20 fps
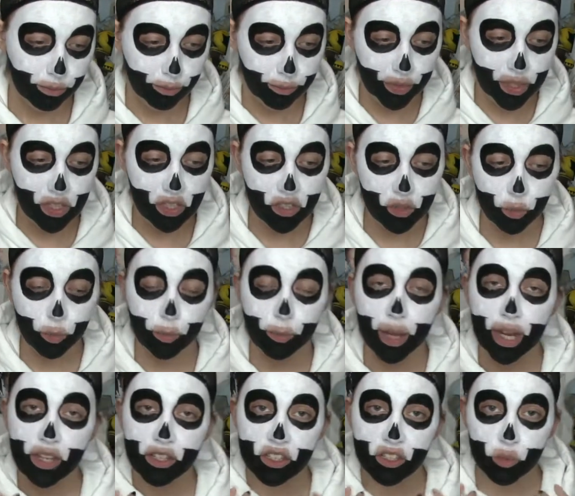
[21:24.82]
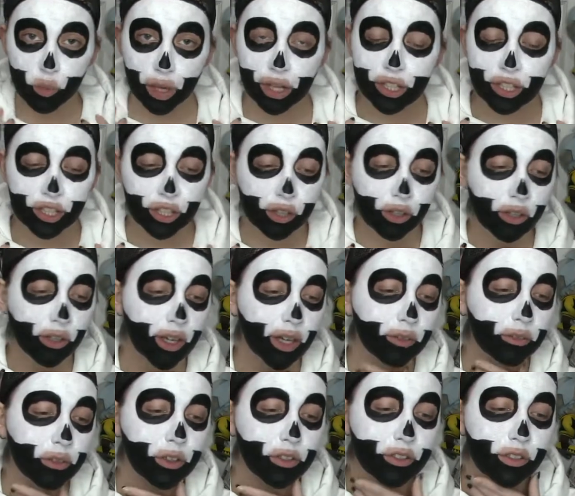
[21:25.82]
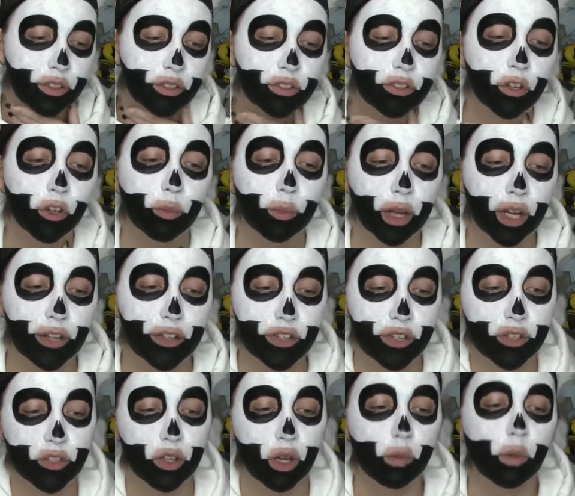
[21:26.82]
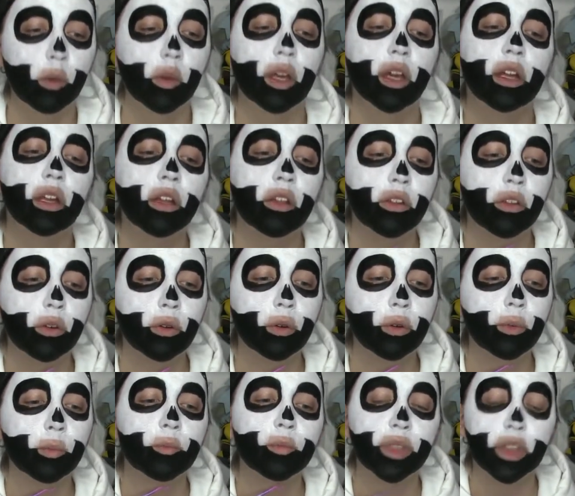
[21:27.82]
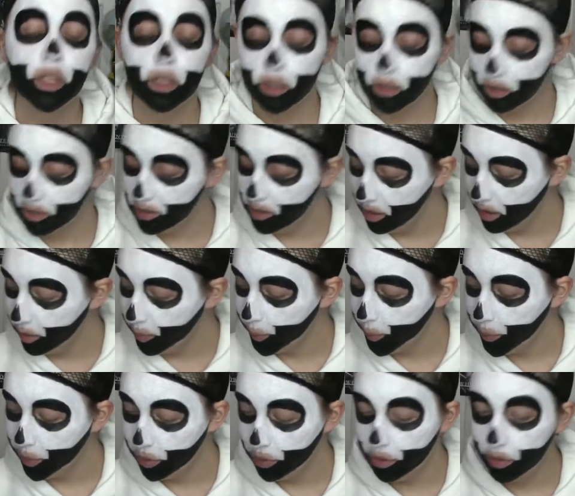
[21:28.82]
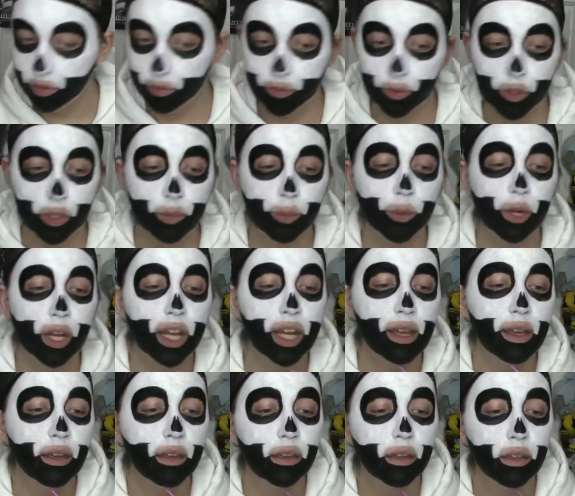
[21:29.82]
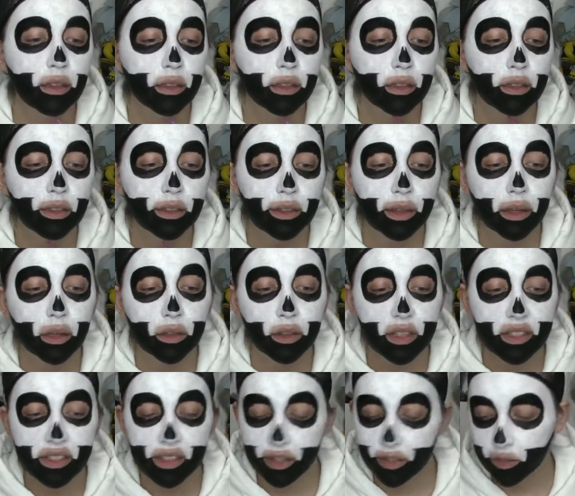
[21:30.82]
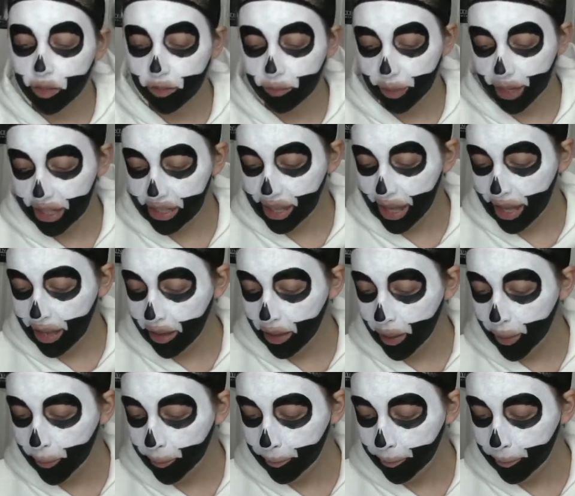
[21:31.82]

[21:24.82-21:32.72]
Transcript: My sweatshirt covers so much, so I'm only going to do some vertebrae down the center of my neck.